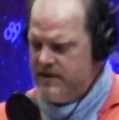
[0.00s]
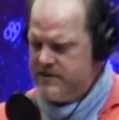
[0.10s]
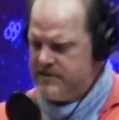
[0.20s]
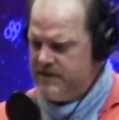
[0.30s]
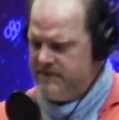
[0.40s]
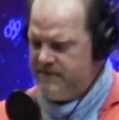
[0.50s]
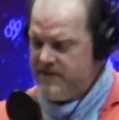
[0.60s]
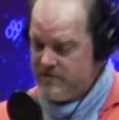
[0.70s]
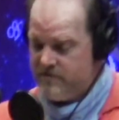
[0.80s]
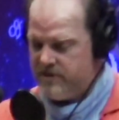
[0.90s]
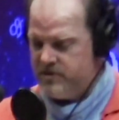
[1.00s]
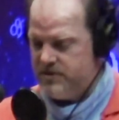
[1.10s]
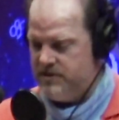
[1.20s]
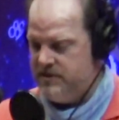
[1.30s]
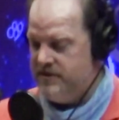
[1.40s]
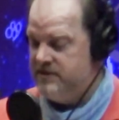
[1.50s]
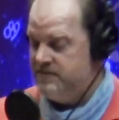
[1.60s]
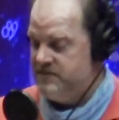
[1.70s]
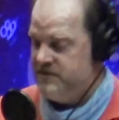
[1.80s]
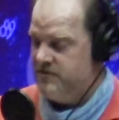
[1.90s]
And fight direction and
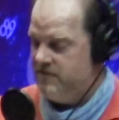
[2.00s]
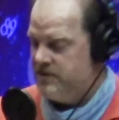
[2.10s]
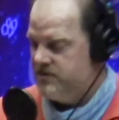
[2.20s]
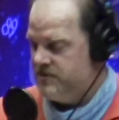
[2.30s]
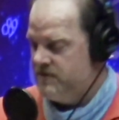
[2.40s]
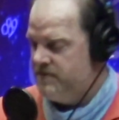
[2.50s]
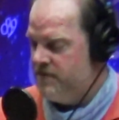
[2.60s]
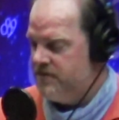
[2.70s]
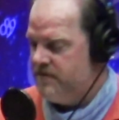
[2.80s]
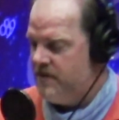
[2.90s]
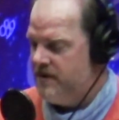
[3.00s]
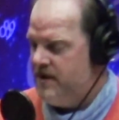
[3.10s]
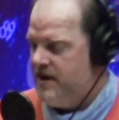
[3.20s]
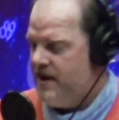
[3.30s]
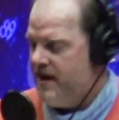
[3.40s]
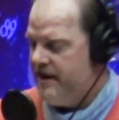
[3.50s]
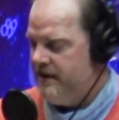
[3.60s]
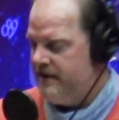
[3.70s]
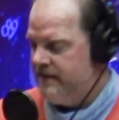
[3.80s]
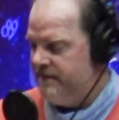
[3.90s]
intimacy direction are both about
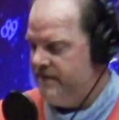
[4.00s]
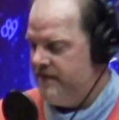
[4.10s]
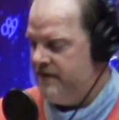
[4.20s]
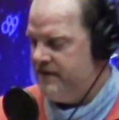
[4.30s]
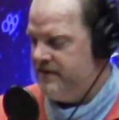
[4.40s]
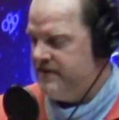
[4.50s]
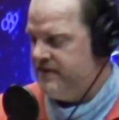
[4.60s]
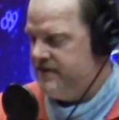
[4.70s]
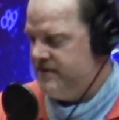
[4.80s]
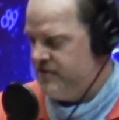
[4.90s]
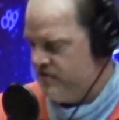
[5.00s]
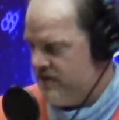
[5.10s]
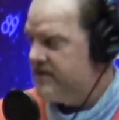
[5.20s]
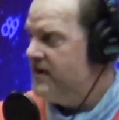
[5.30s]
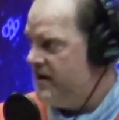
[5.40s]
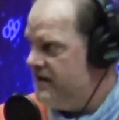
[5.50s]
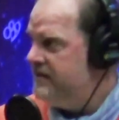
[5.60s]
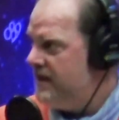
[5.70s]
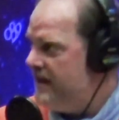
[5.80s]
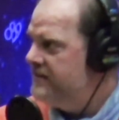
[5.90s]
handling very direct
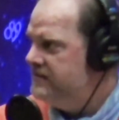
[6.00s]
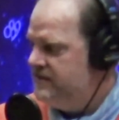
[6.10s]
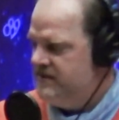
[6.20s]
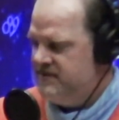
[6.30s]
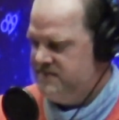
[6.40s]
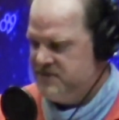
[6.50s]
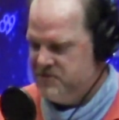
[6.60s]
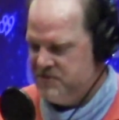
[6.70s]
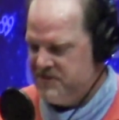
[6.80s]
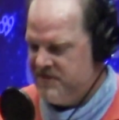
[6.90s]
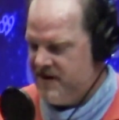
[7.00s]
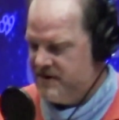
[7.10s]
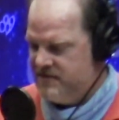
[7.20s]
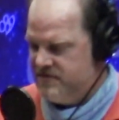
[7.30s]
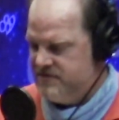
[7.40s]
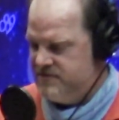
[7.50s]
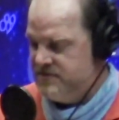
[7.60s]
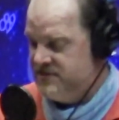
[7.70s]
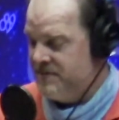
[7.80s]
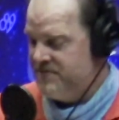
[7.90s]
contact between actors,
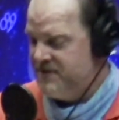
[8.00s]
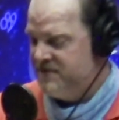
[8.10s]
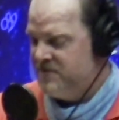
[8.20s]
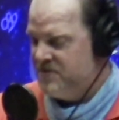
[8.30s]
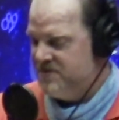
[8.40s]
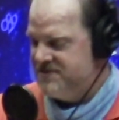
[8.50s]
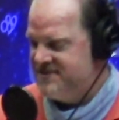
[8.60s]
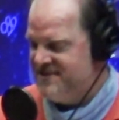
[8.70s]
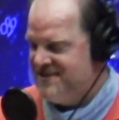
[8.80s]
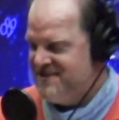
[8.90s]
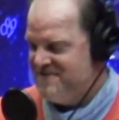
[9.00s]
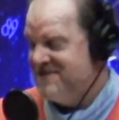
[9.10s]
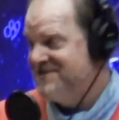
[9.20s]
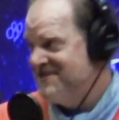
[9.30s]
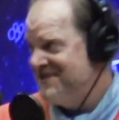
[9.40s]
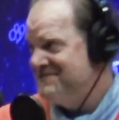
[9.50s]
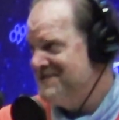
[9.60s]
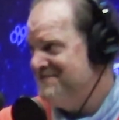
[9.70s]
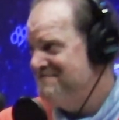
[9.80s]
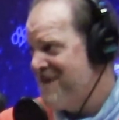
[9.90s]
which is something, of course, recently has
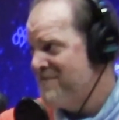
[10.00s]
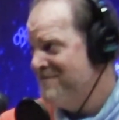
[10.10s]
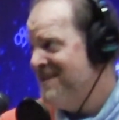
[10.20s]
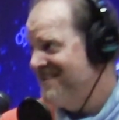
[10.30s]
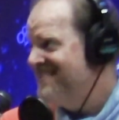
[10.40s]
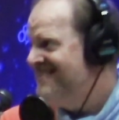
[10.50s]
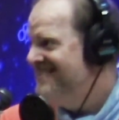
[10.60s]
been problematic.